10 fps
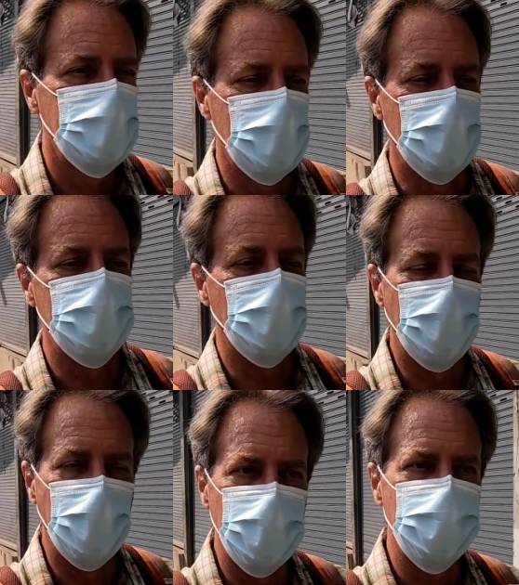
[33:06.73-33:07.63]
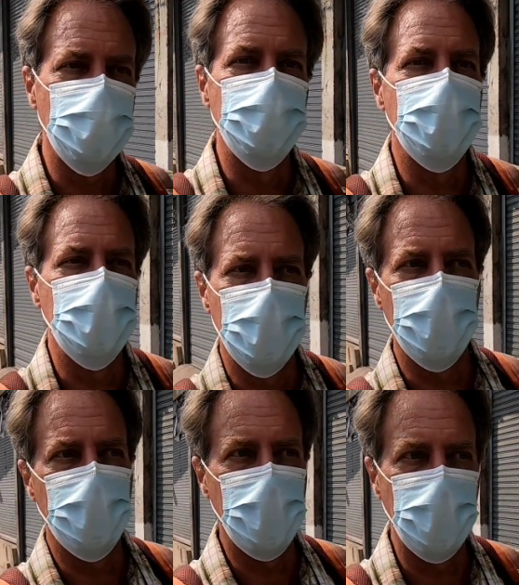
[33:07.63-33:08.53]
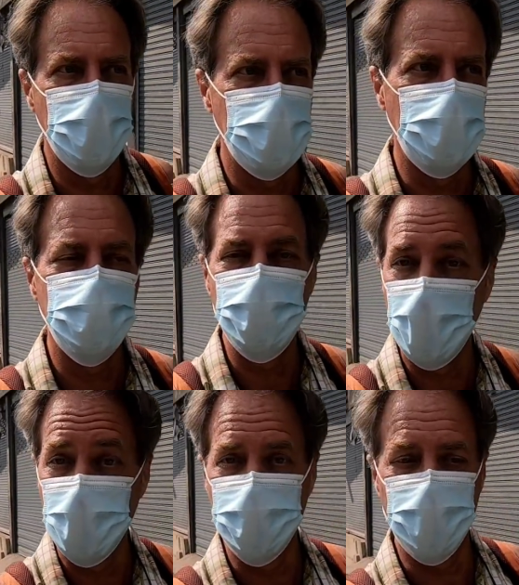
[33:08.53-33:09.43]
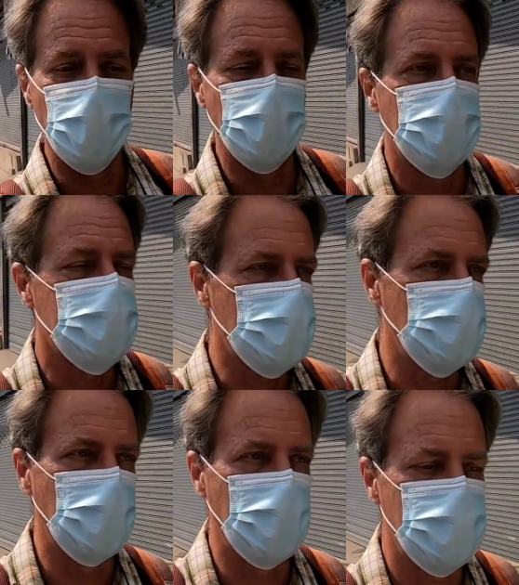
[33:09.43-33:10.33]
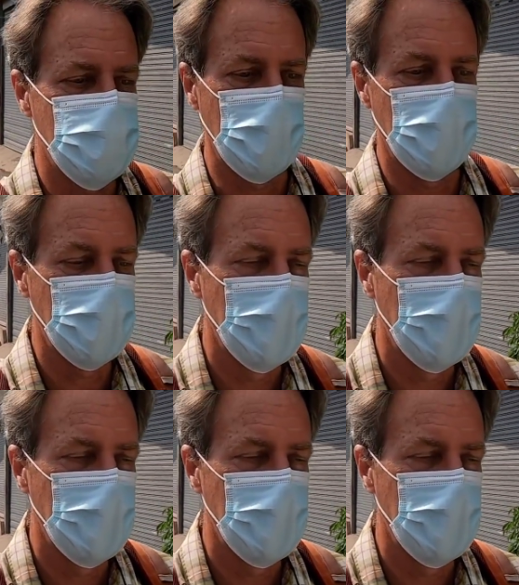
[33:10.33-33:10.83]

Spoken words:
So it's very nice to be here and be able to go to such a nice,